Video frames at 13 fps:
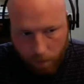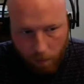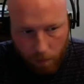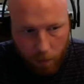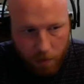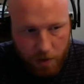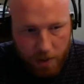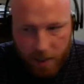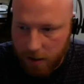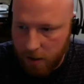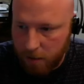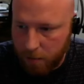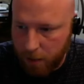We should hit
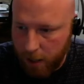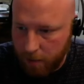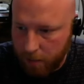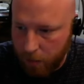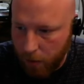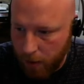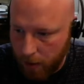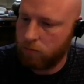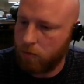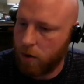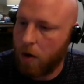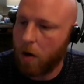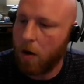this breakpoint.
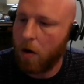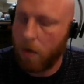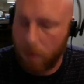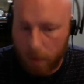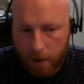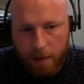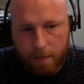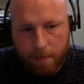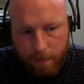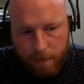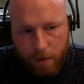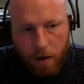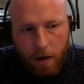Oh, yep.
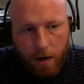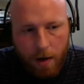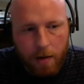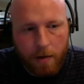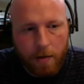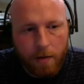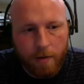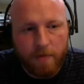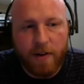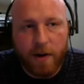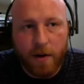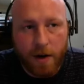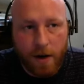All right,
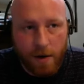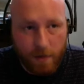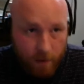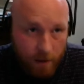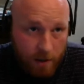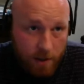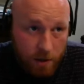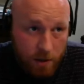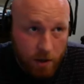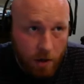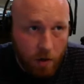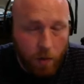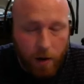fair enough.
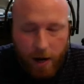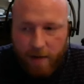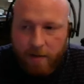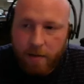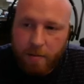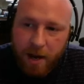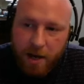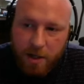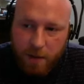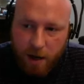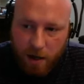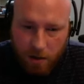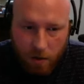So we have a page
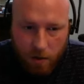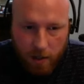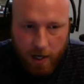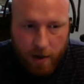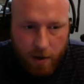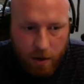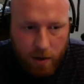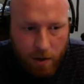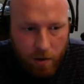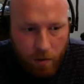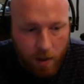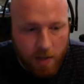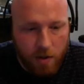model locator
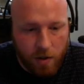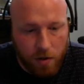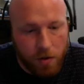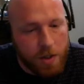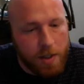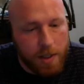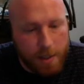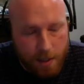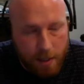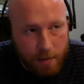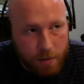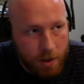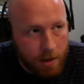resolution
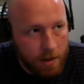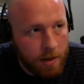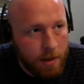exception.